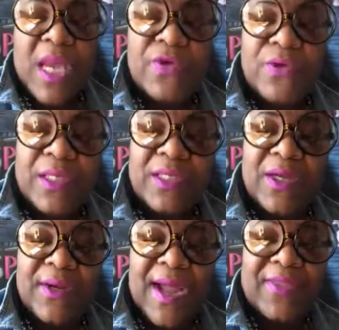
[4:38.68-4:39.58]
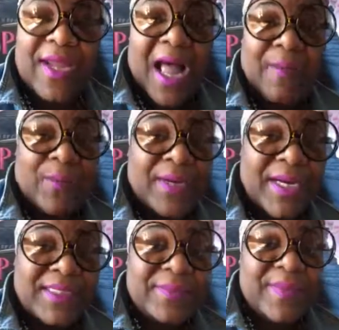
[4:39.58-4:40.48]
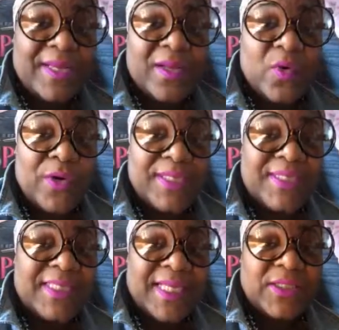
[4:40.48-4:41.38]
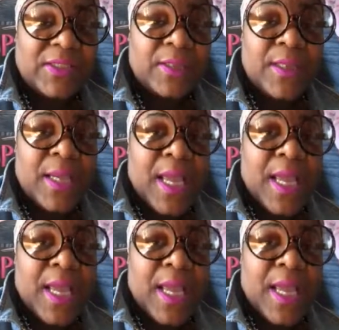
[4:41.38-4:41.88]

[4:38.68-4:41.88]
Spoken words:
and you can learn how they operate as a big organization